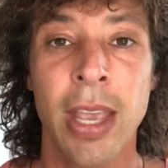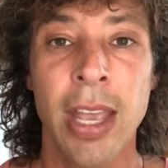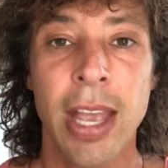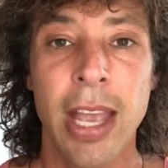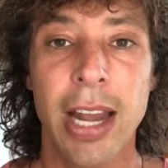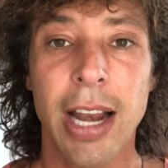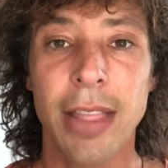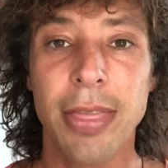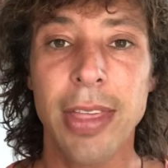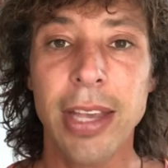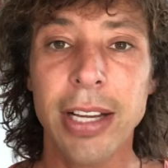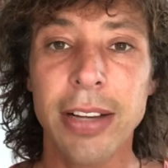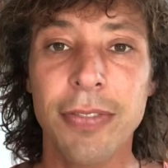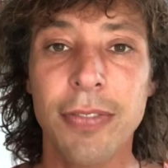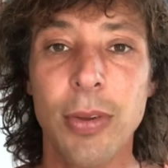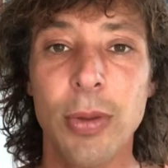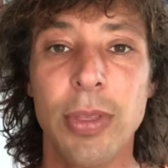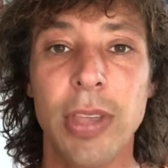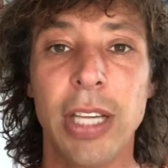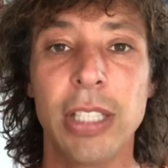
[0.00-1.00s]
And I think a
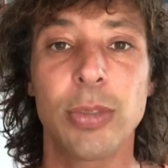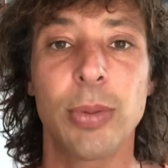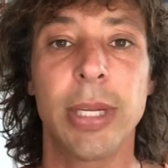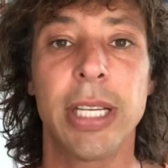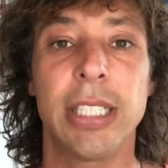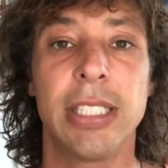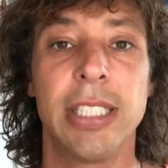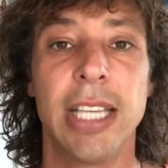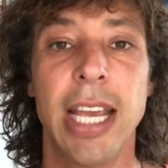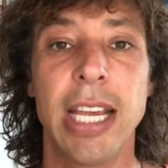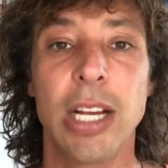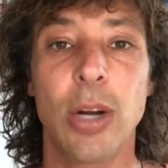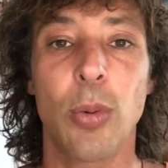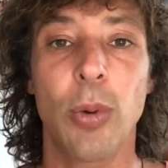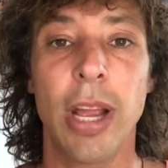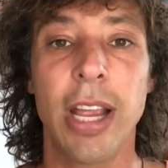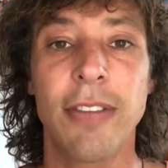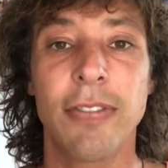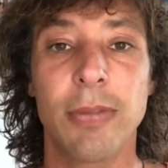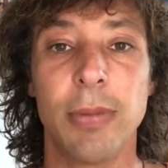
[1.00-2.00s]
few things we can take
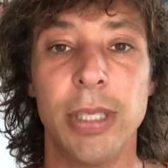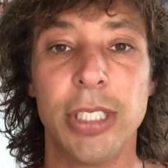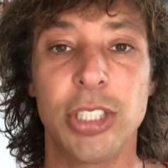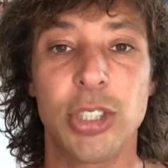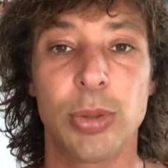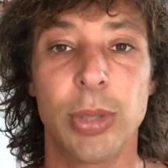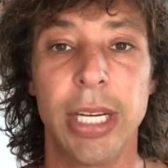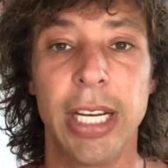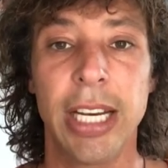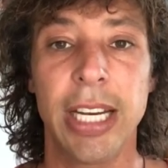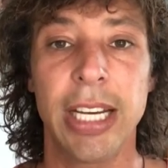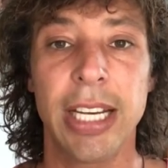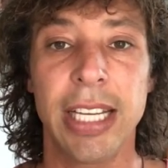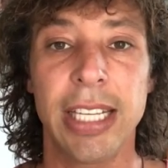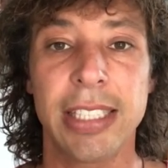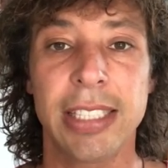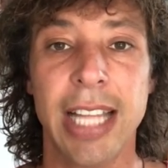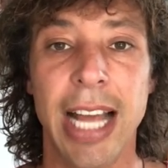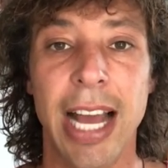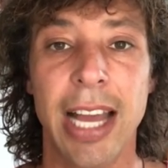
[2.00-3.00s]
away from this reading
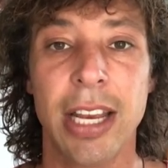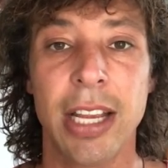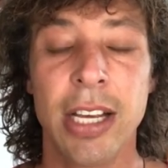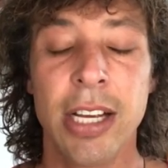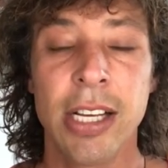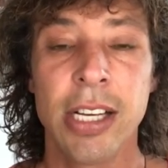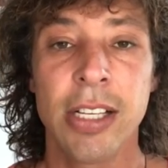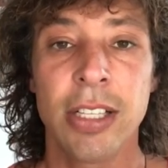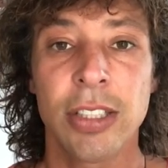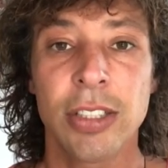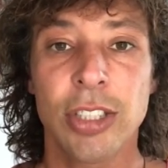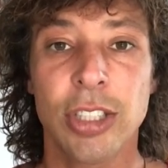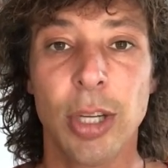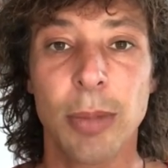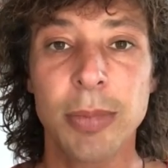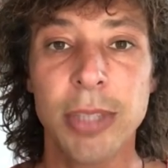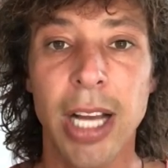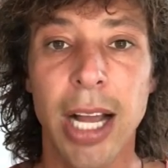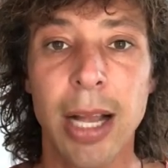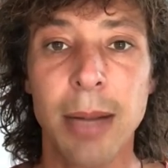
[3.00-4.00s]
is that
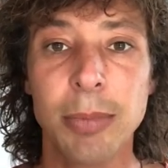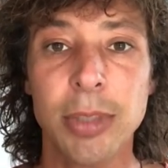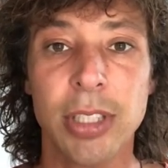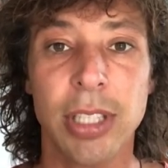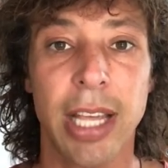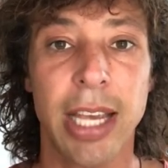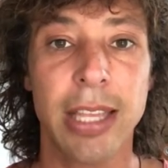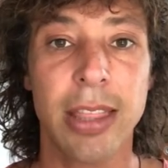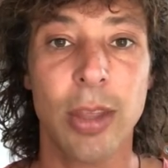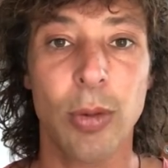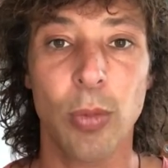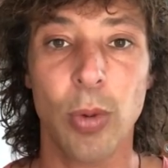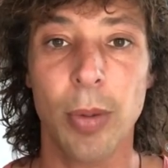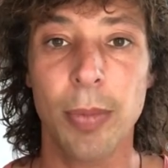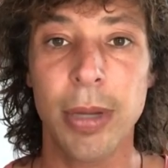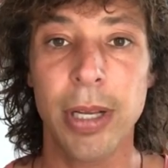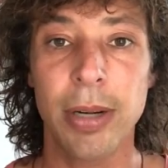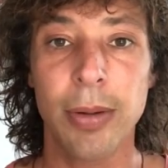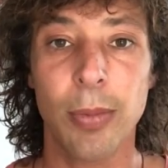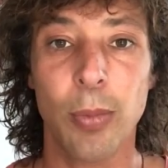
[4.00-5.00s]
sometimes, like the
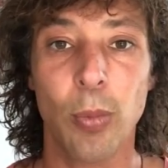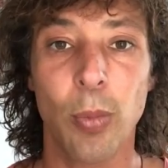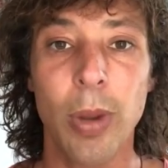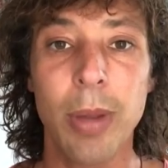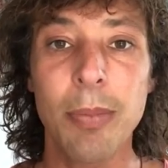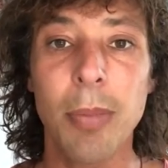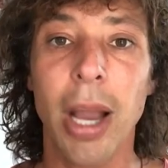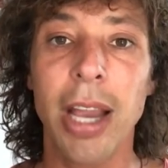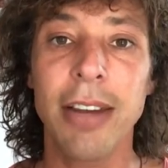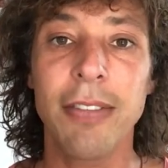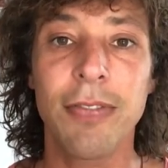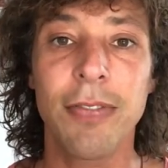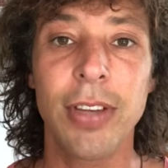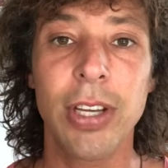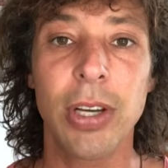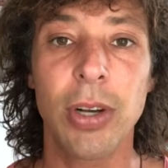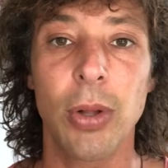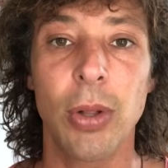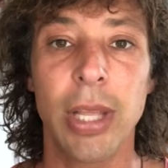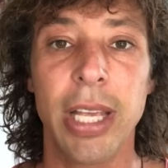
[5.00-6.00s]
woman, we might
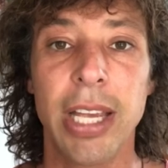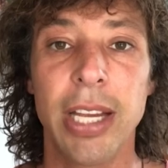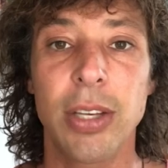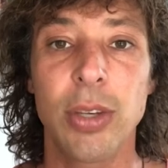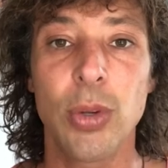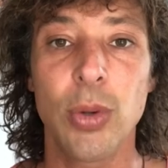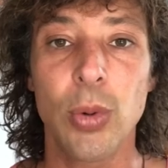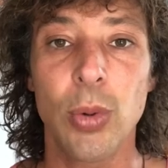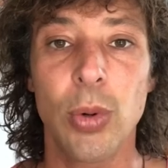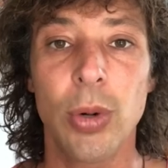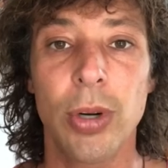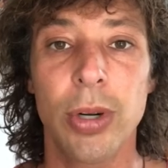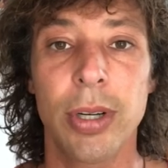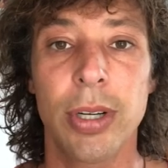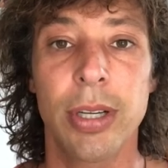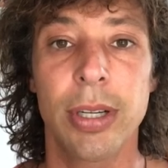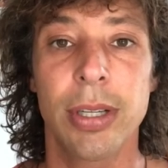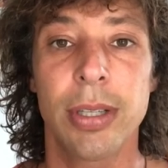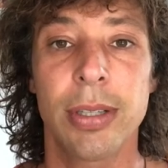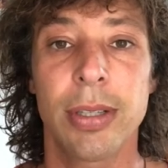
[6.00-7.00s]
feel
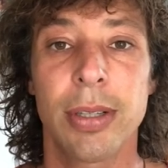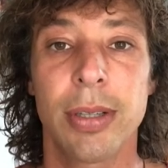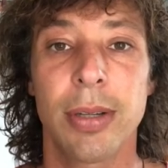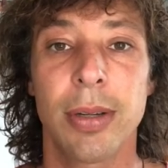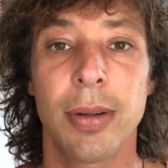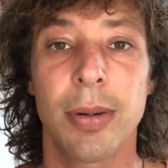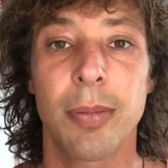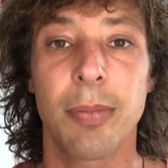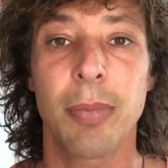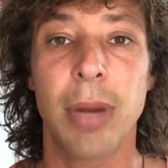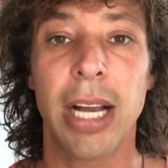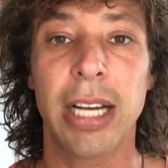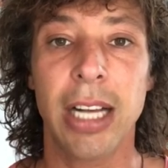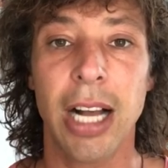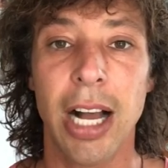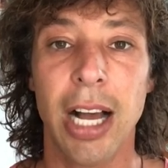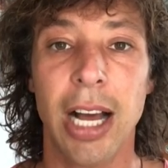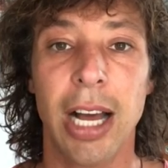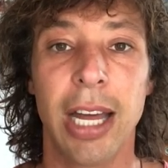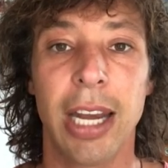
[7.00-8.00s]
ignored by
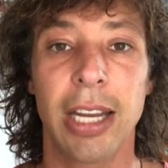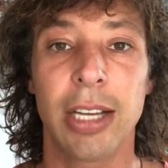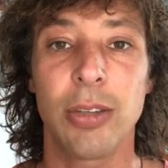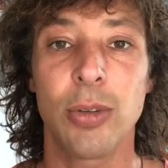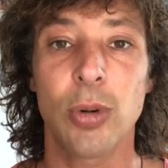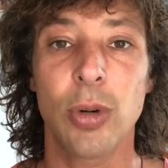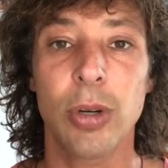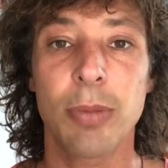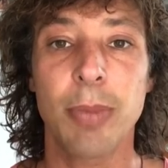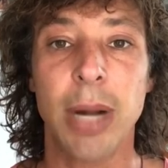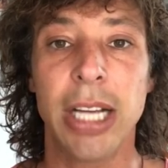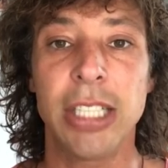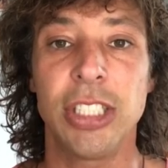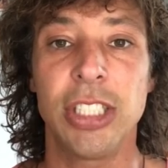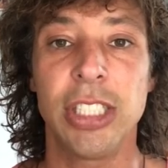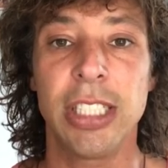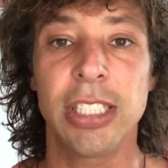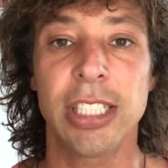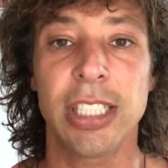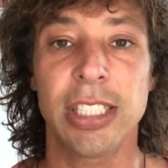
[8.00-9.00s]
God, ignored by
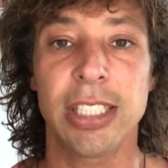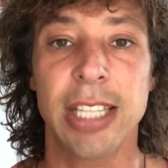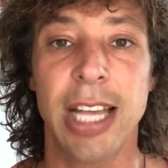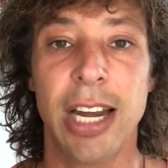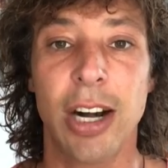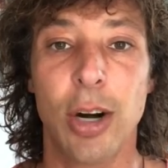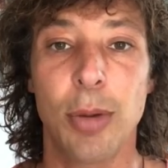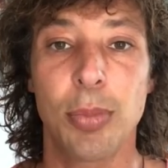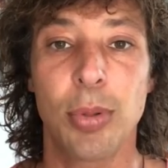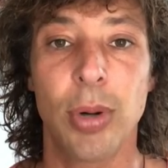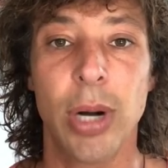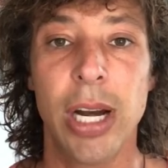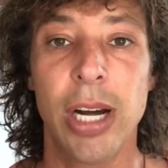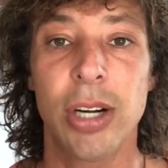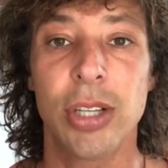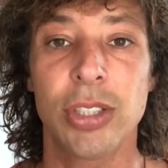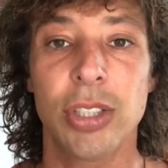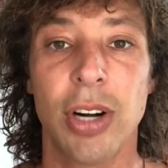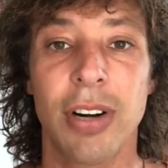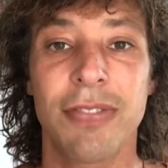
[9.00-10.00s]
Jesus, that our
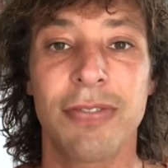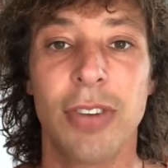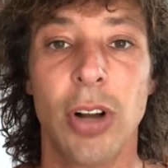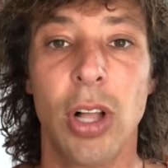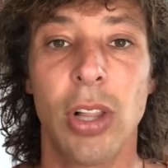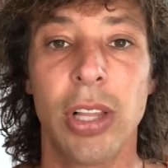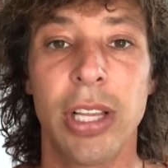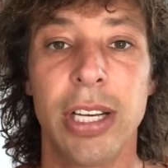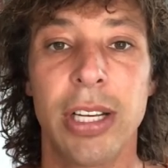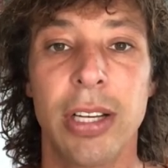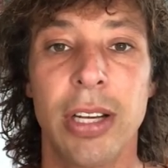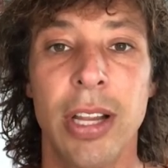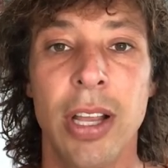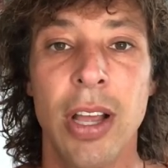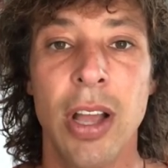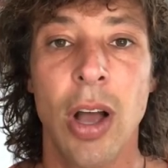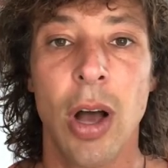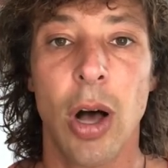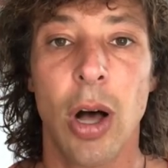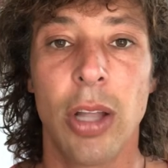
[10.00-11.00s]
prayers are falling
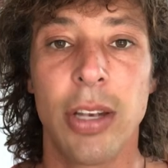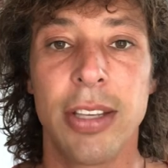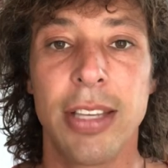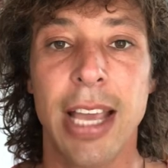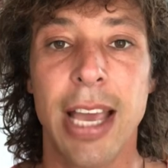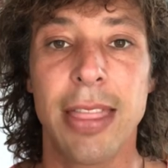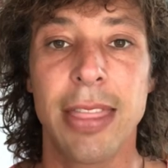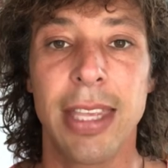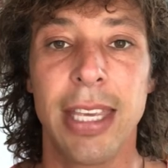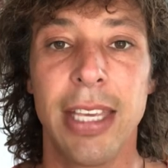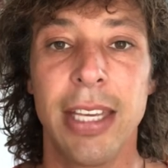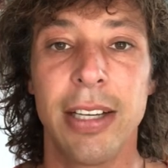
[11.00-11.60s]
on deaf